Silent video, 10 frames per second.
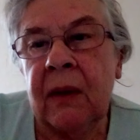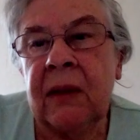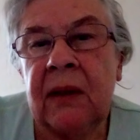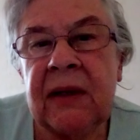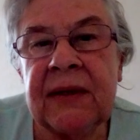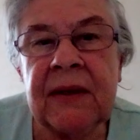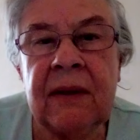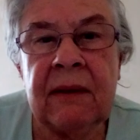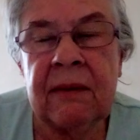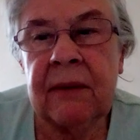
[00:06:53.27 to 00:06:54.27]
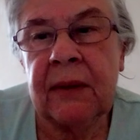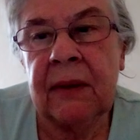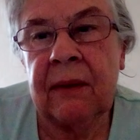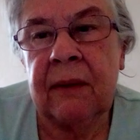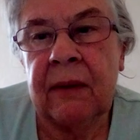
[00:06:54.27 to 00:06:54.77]
Listen,
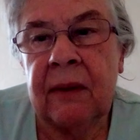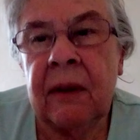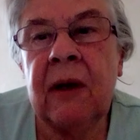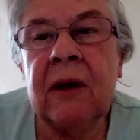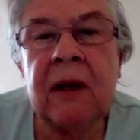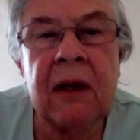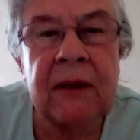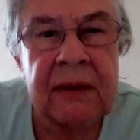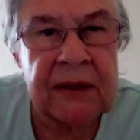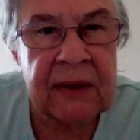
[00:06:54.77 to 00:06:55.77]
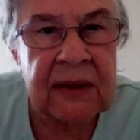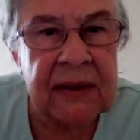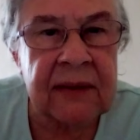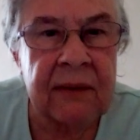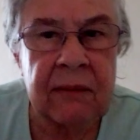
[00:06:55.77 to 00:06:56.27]
learn to
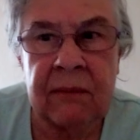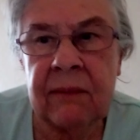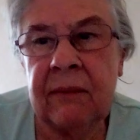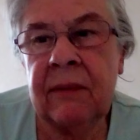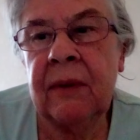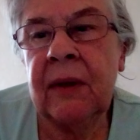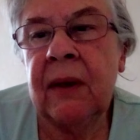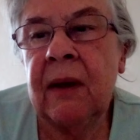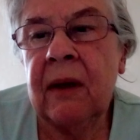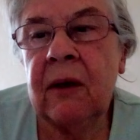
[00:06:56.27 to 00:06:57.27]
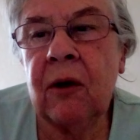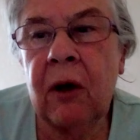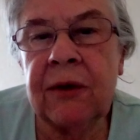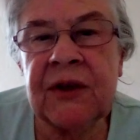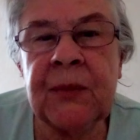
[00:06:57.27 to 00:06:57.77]
listen.
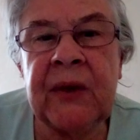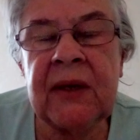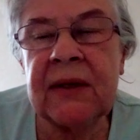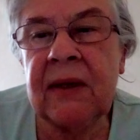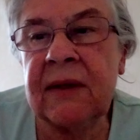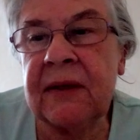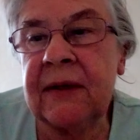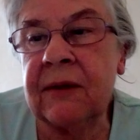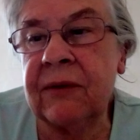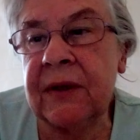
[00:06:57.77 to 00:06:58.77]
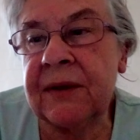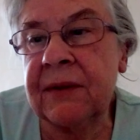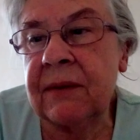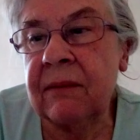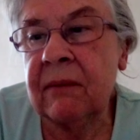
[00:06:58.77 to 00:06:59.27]
God speaks in
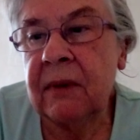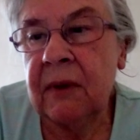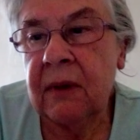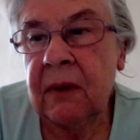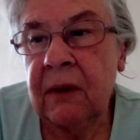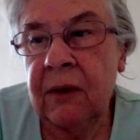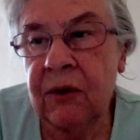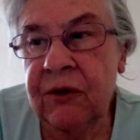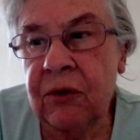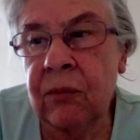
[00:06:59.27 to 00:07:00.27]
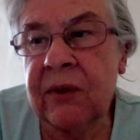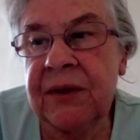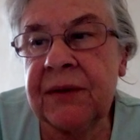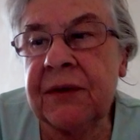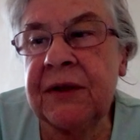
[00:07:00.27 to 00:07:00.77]
stillness, not always
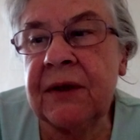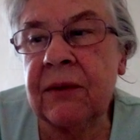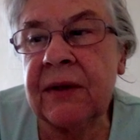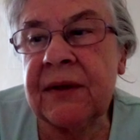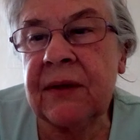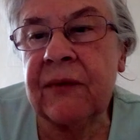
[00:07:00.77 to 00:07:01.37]
the stillness of